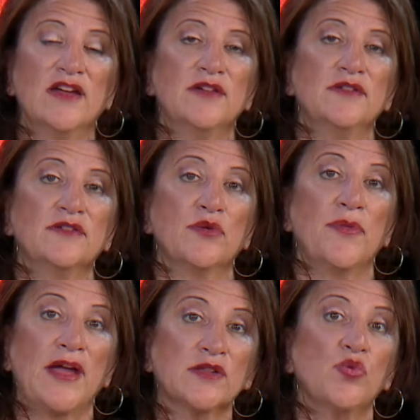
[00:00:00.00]
So
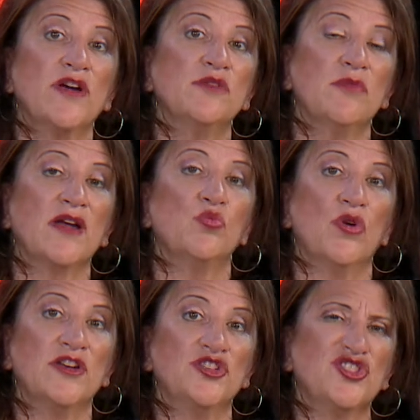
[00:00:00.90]
that's why you might
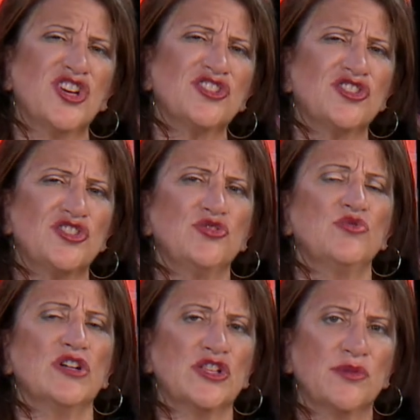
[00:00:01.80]
want to just do
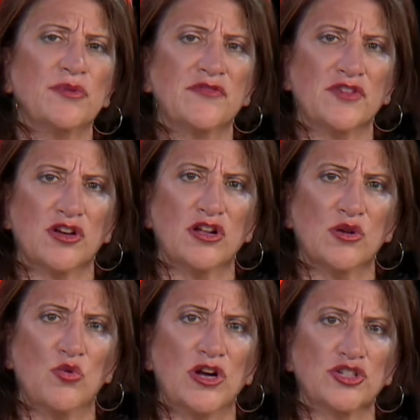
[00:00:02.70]
a little bit of your color
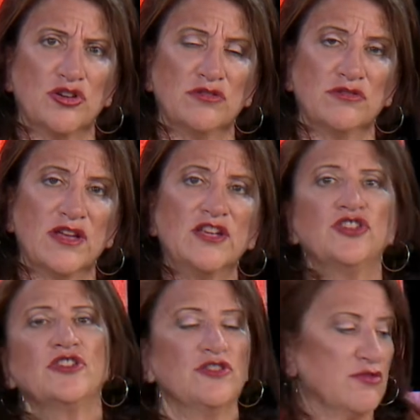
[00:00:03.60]
wash on
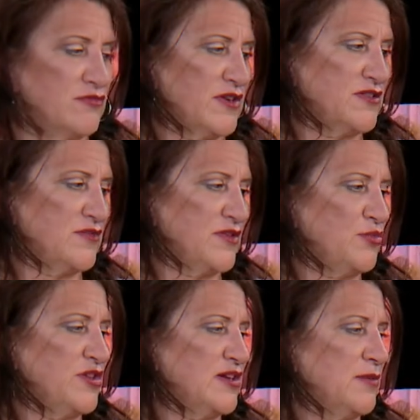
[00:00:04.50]
location and do the rest of it
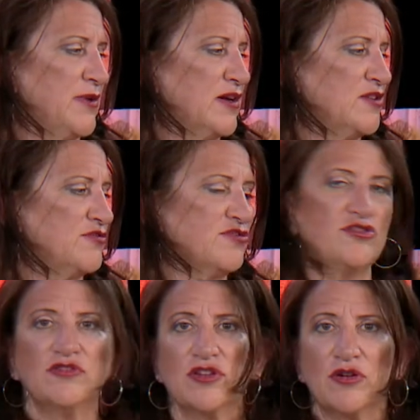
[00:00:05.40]
when you get back in your
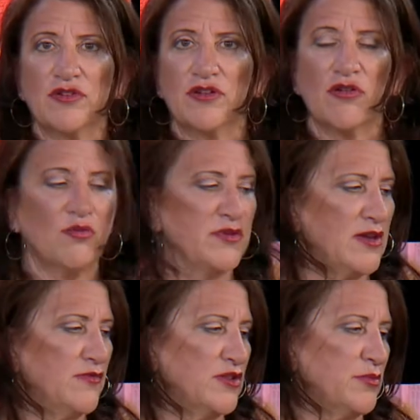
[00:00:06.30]
studio or your home when you
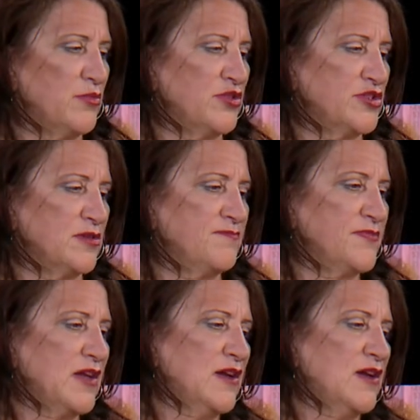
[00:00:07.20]
have a little bit more time.
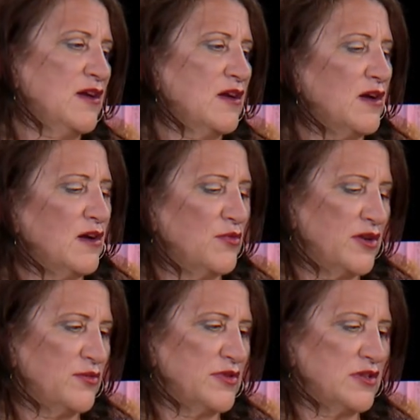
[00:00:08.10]
Uh, what
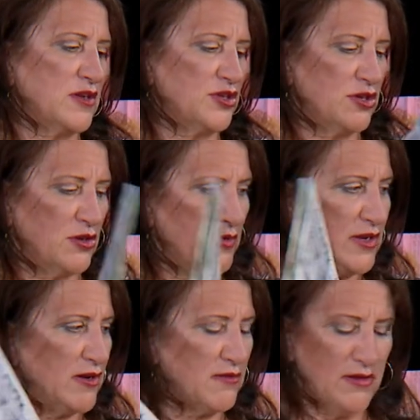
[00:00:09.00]
other one's going to show you in here?